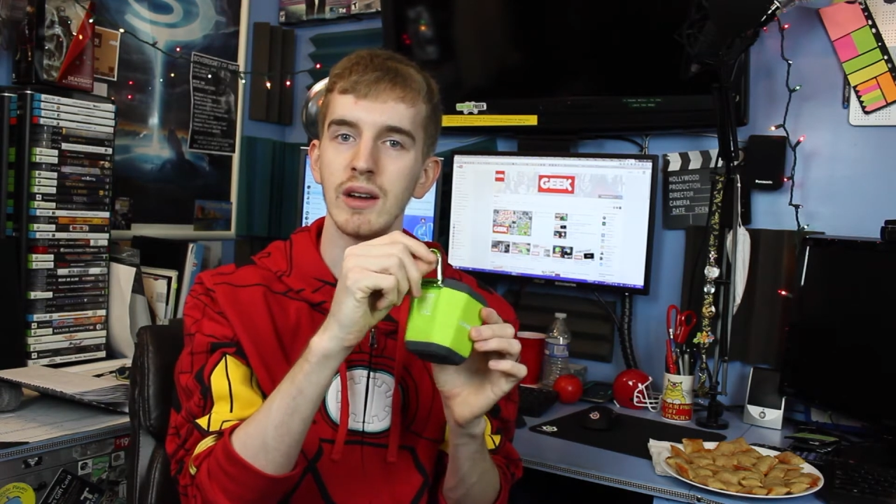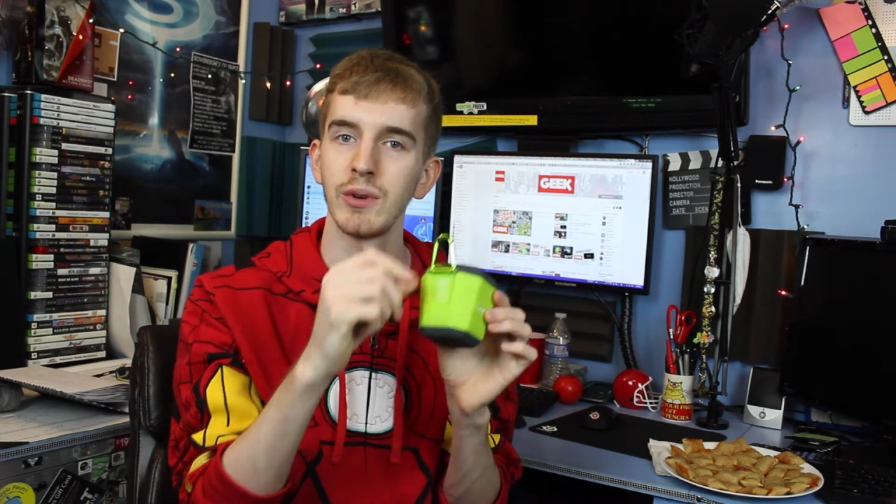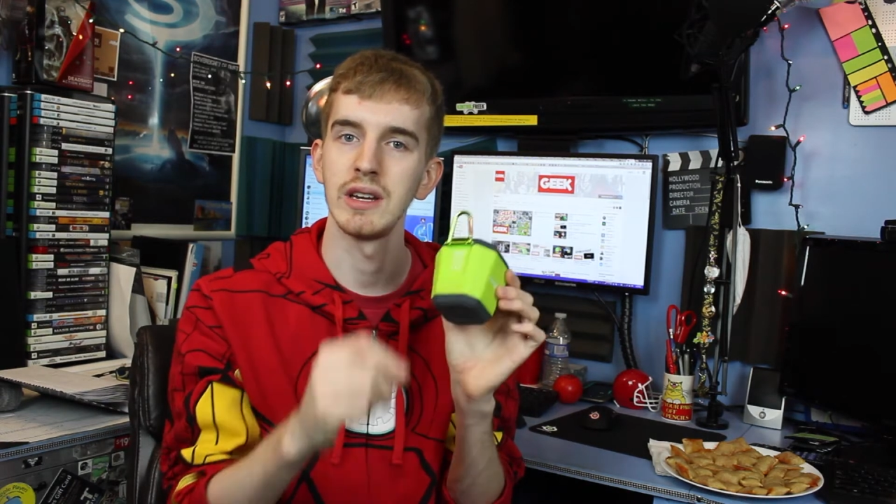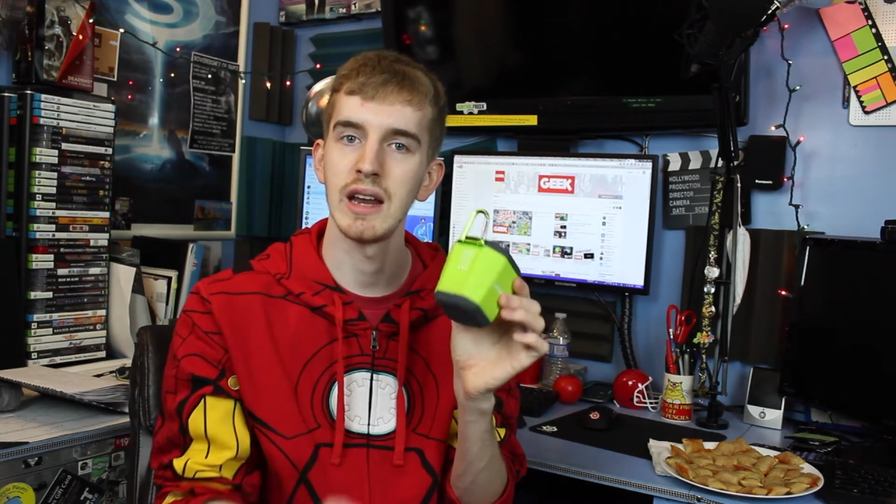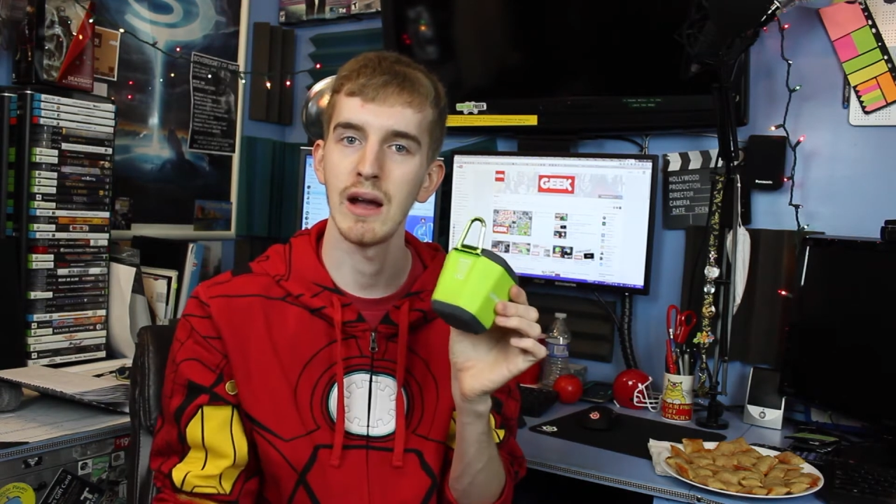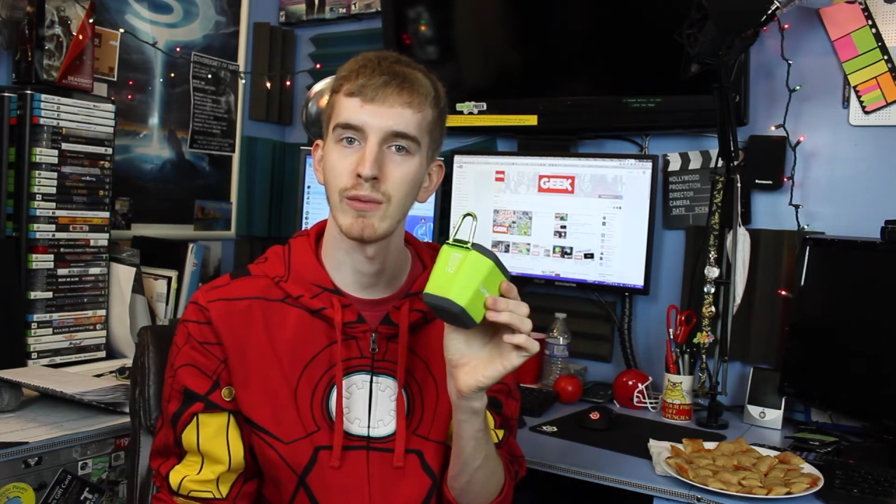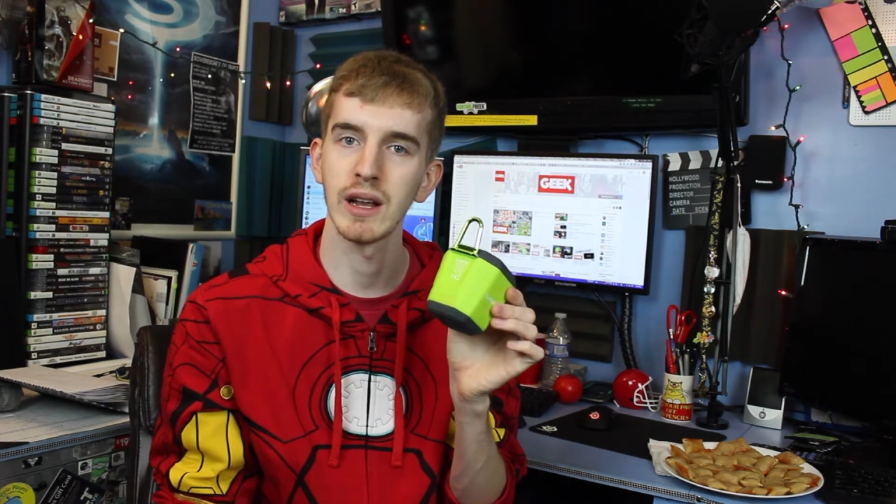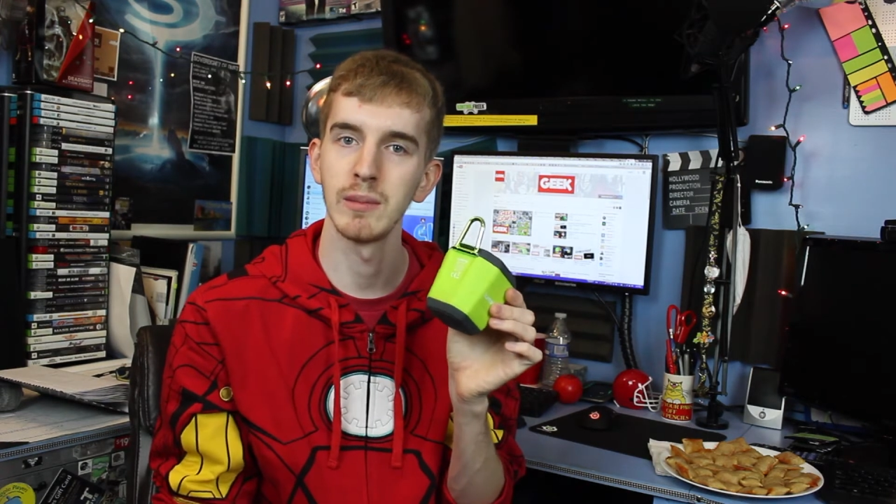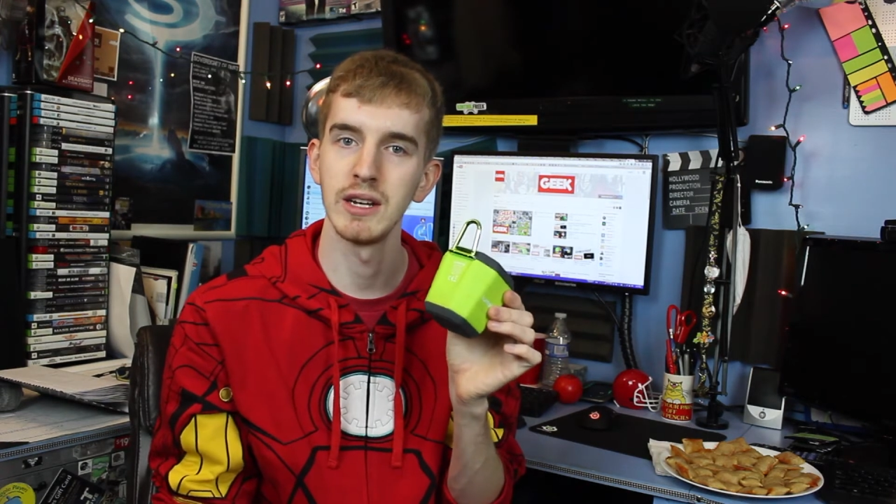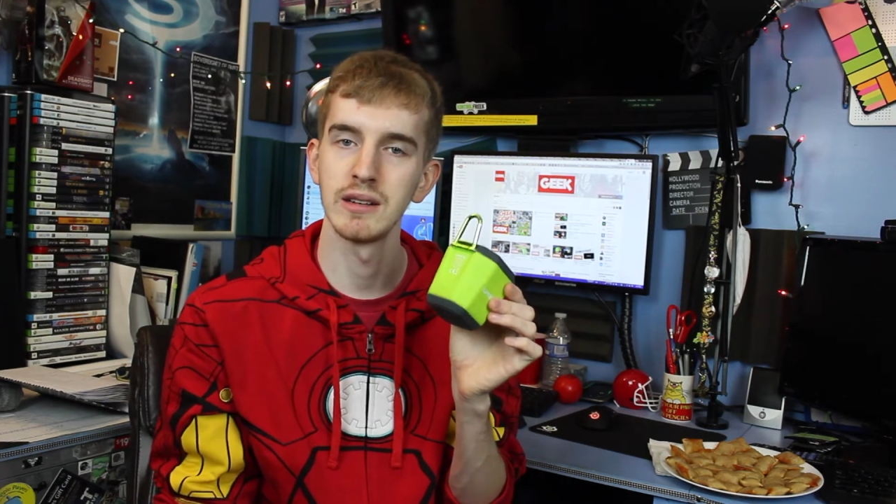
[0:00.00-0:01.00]
I would not
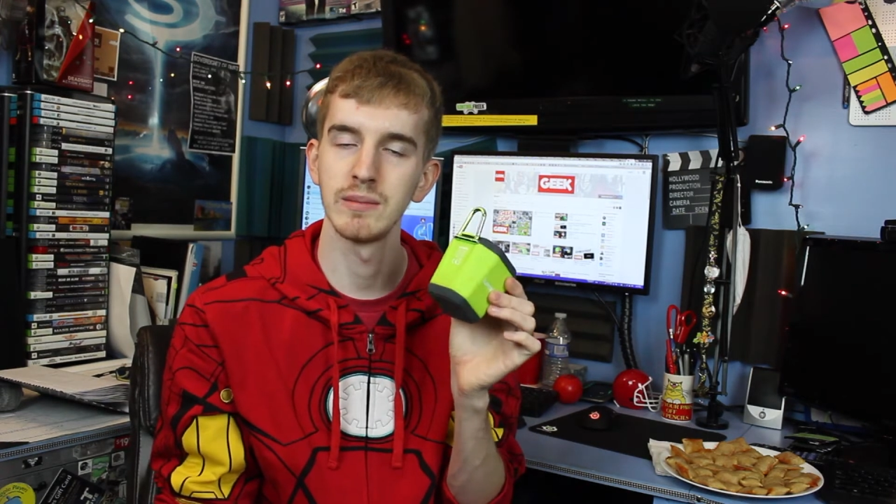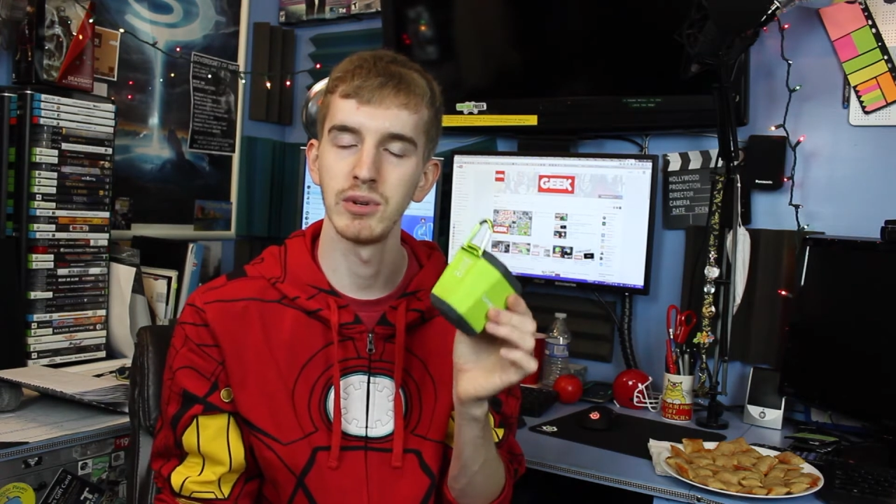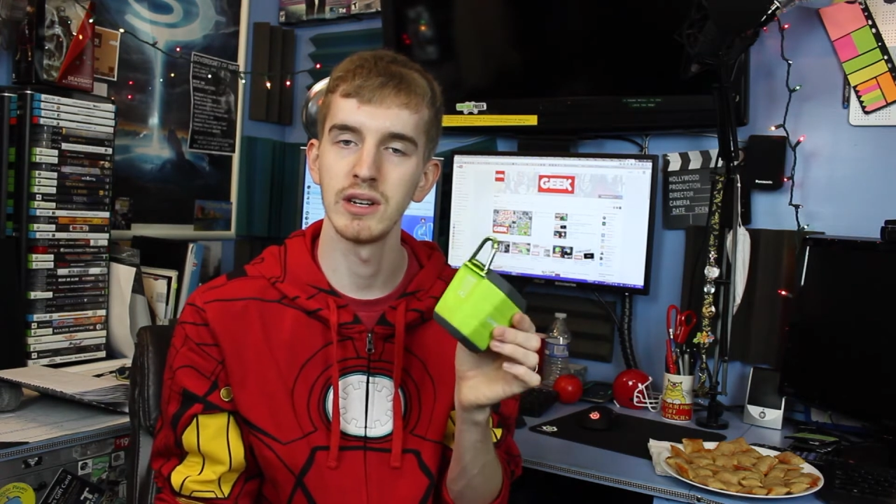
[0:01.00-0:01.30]
recommend